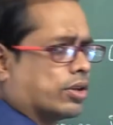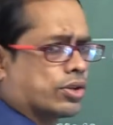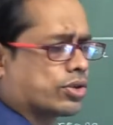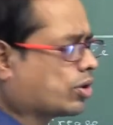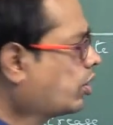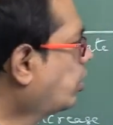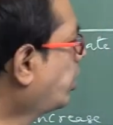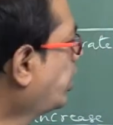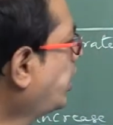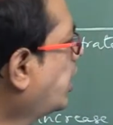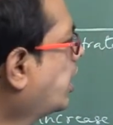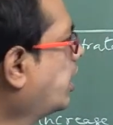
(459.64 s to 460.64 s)
So
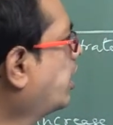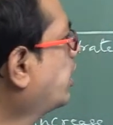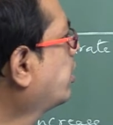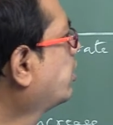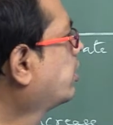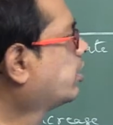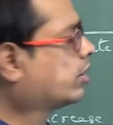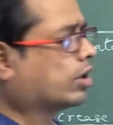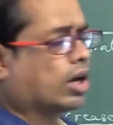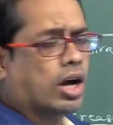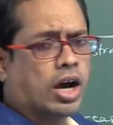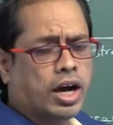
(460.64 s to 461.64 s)
here
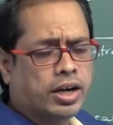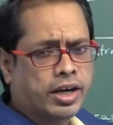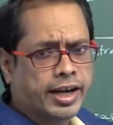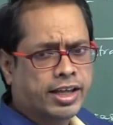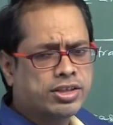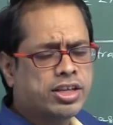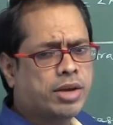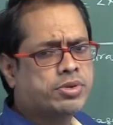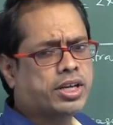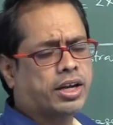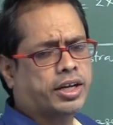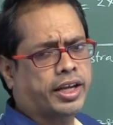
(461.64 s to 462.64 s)
100 enzymes
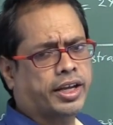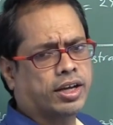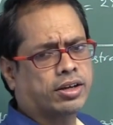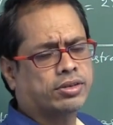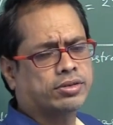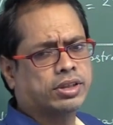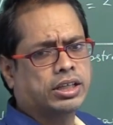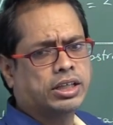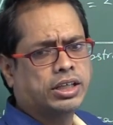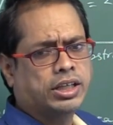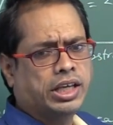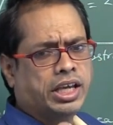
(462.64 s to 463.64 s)
are taken.
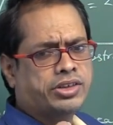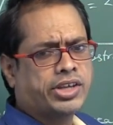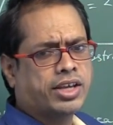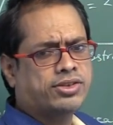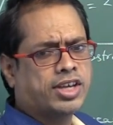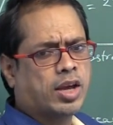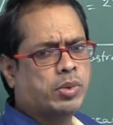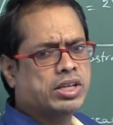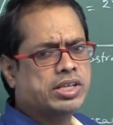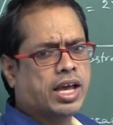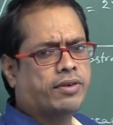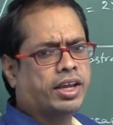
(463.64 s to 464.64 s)
Each enzyme is
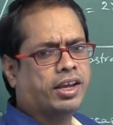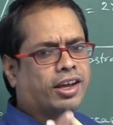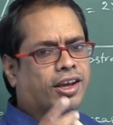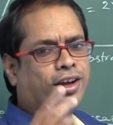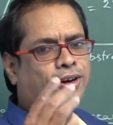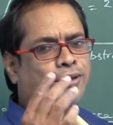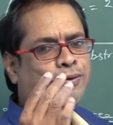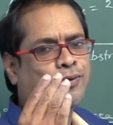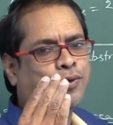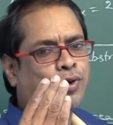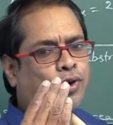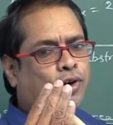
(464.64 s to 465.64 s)
having
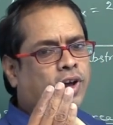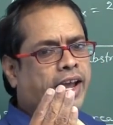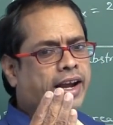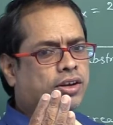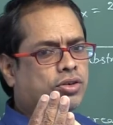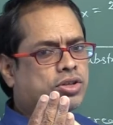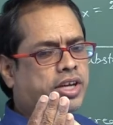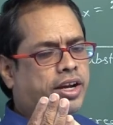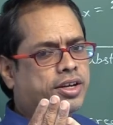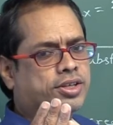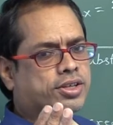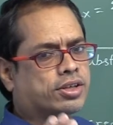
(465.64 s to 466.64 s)
4 active
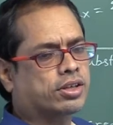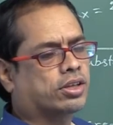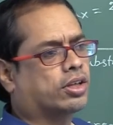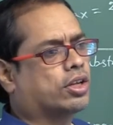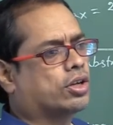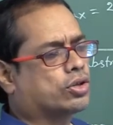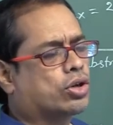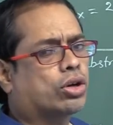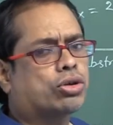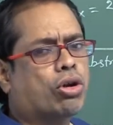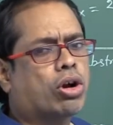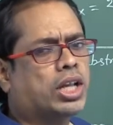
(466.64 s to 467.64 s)
sites. So
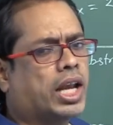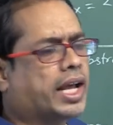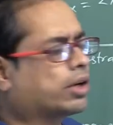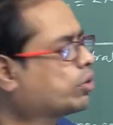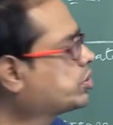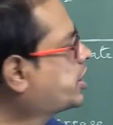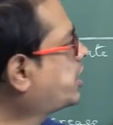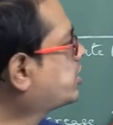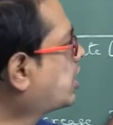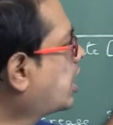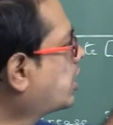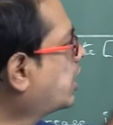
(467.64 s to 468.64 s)
total active sites
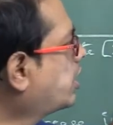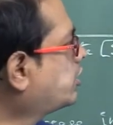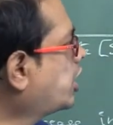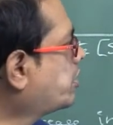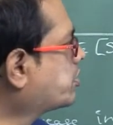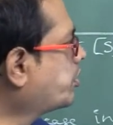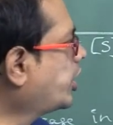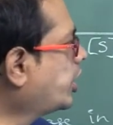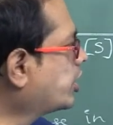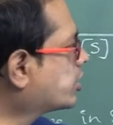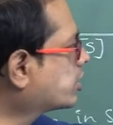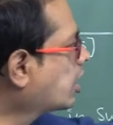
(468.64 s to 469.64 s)
in 100 enzymes
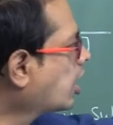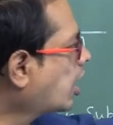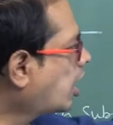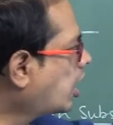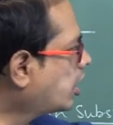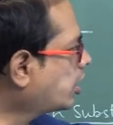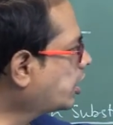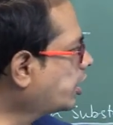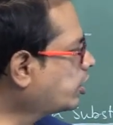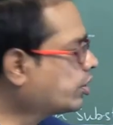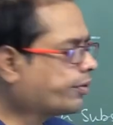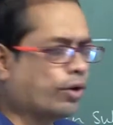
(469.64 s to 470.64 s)
means 100
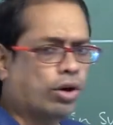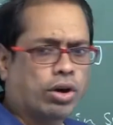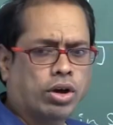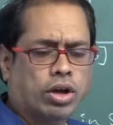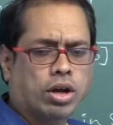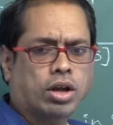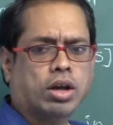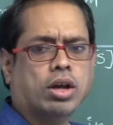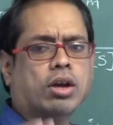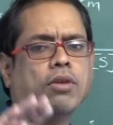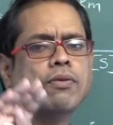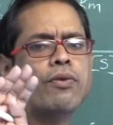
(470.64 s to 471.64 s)
into 4,
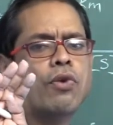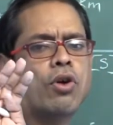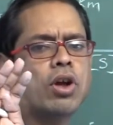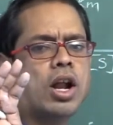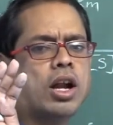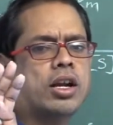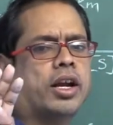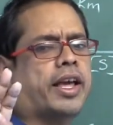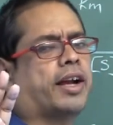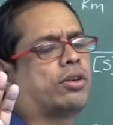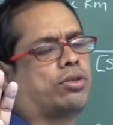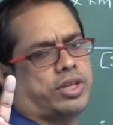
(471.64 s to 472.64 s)
400
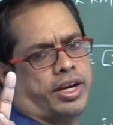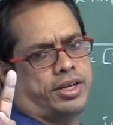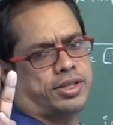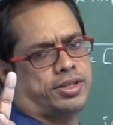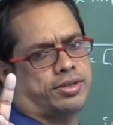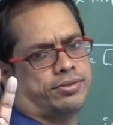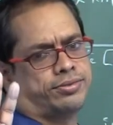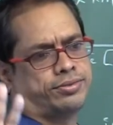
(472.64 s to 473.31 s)
active sites.